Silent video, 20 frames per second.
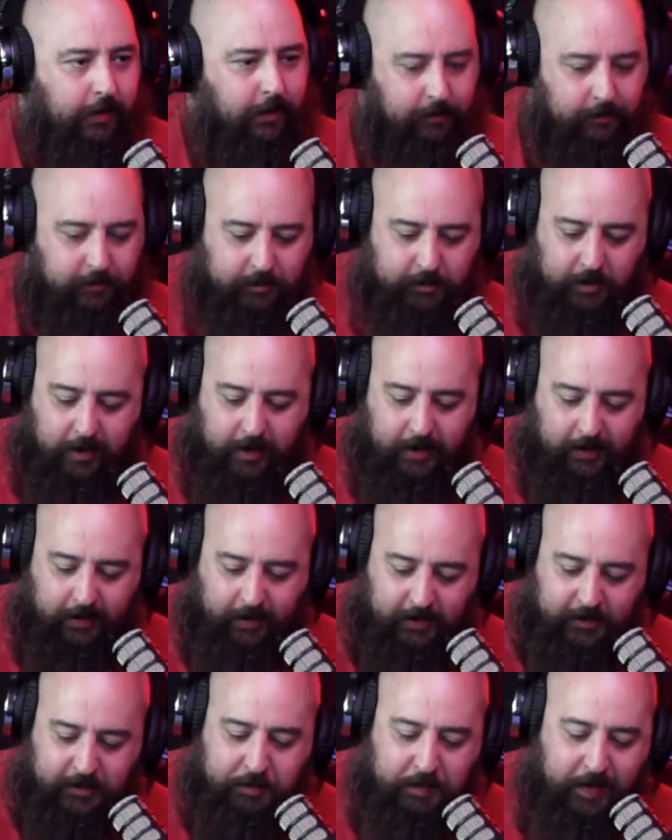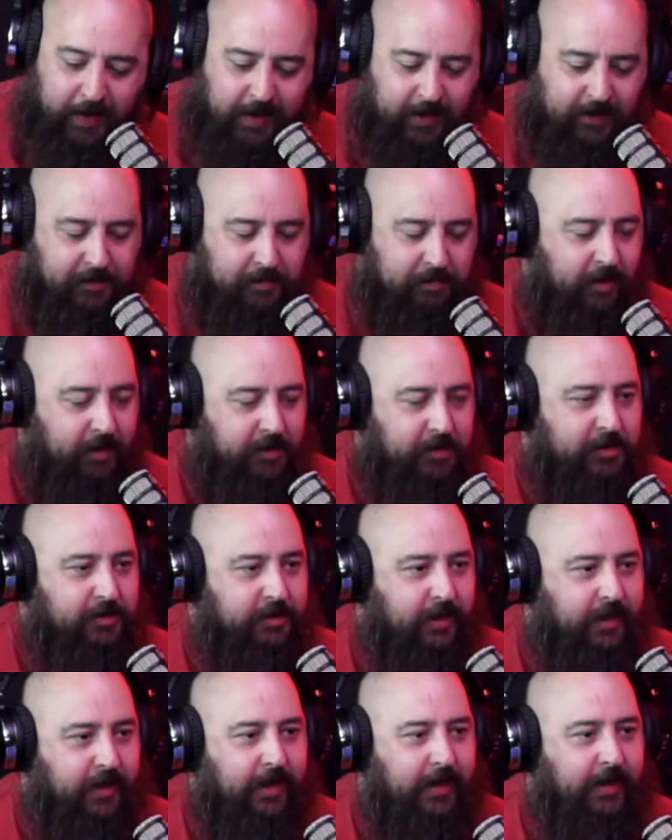try and expand as much as
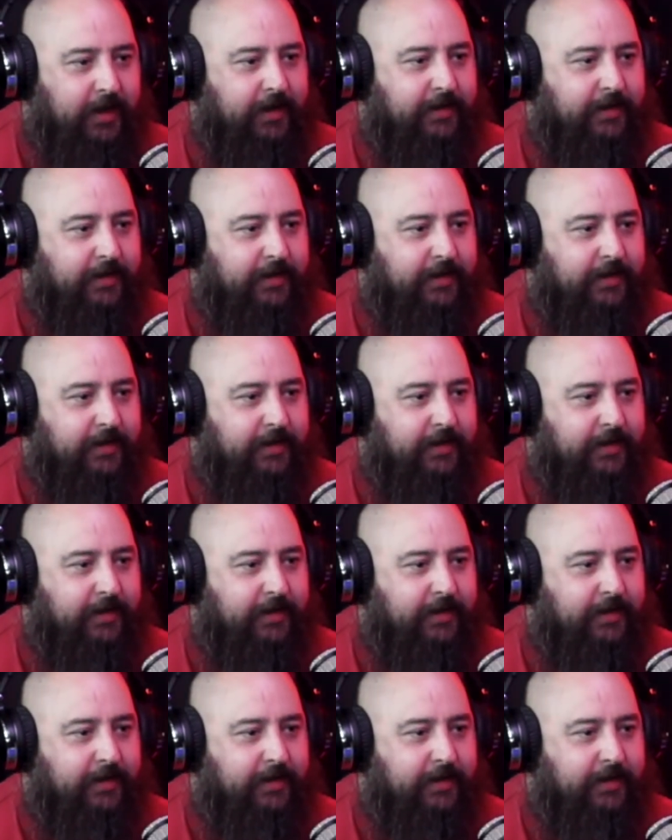I can.